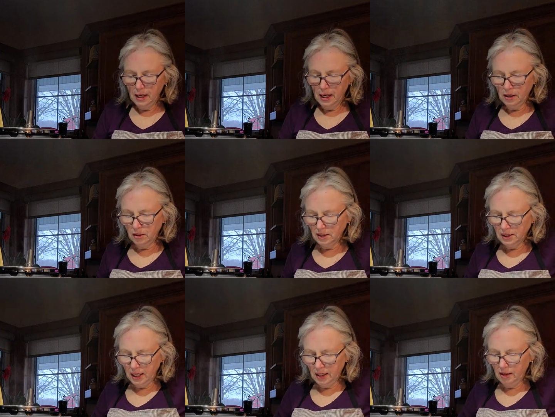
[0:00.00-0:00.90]
and I'll
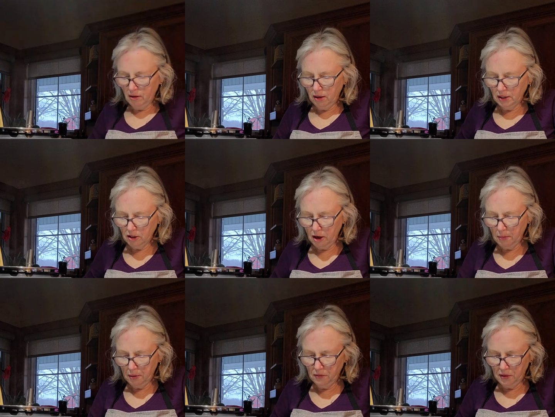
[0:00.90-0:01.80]
set it on
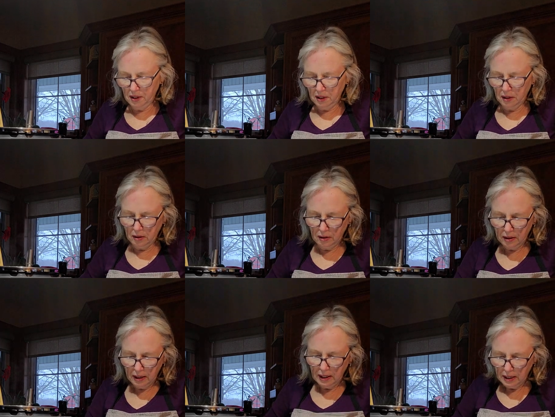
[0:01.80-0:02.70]
top of
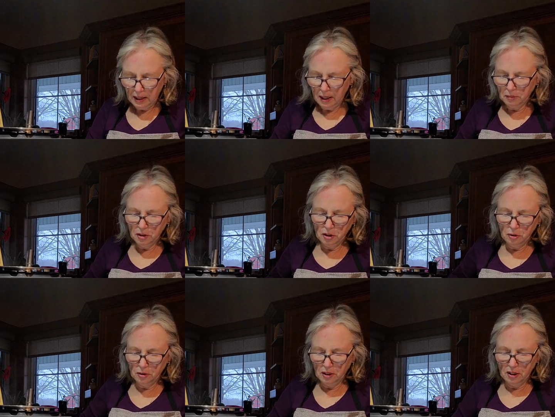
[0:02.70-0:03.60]
I'm just
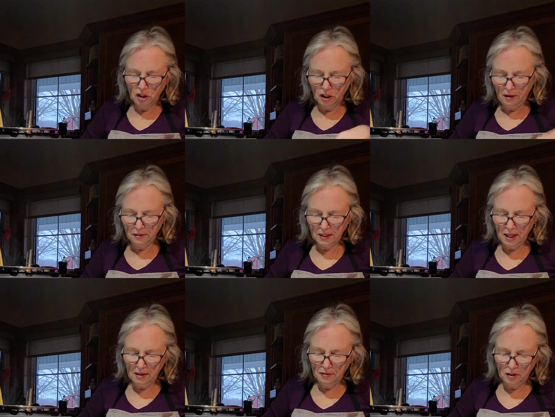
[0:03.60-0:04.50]
using the chef's
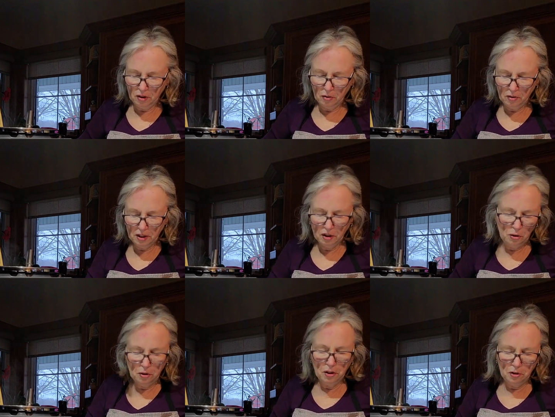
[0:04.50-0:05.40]
knife to do this.
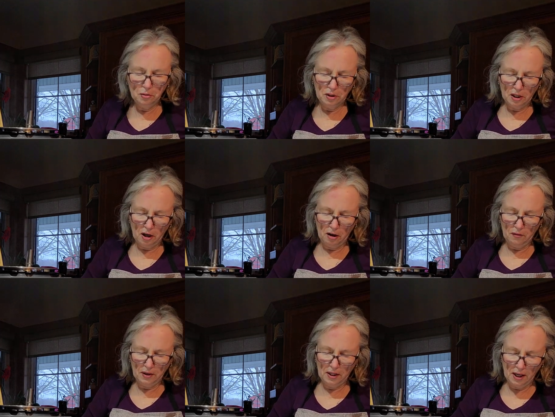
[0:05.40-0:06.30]
You could use the
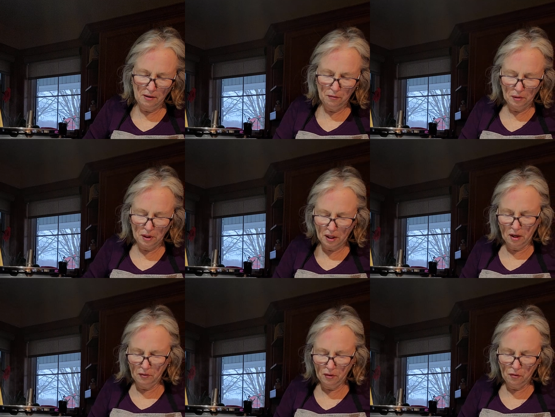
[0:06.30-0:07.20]
carving knife with the
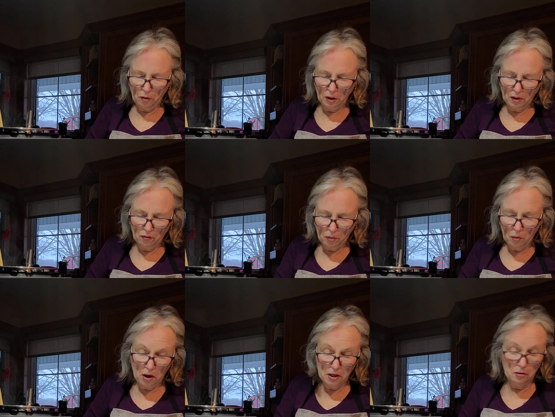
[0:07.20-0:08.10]
carving fork if you
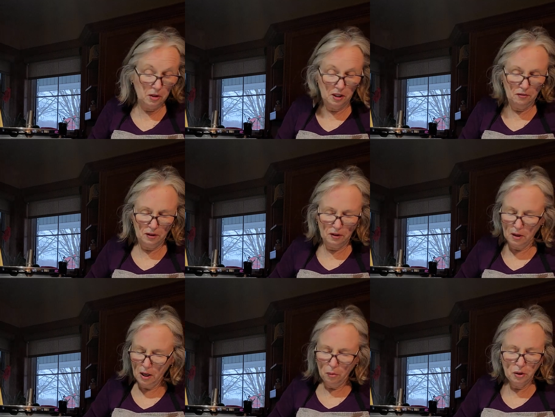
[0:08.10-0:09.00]
want. You could even,
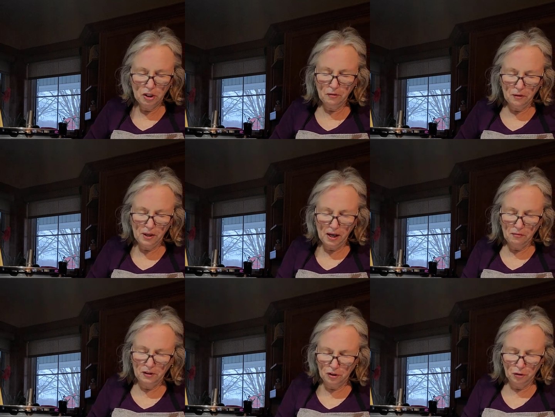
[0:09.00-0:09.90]
whichever
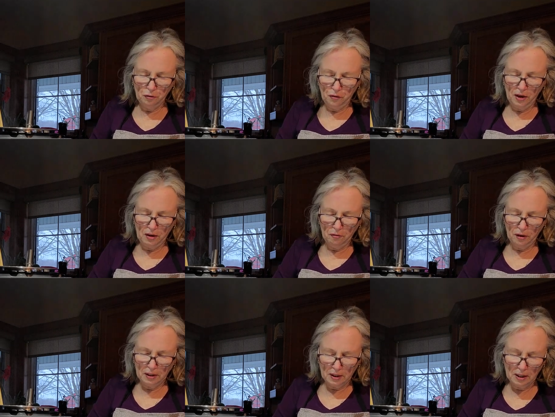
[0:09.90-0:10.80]
knife is your
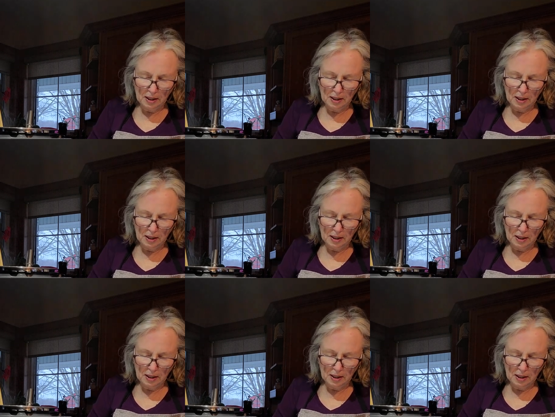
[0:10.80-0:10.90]
favorite.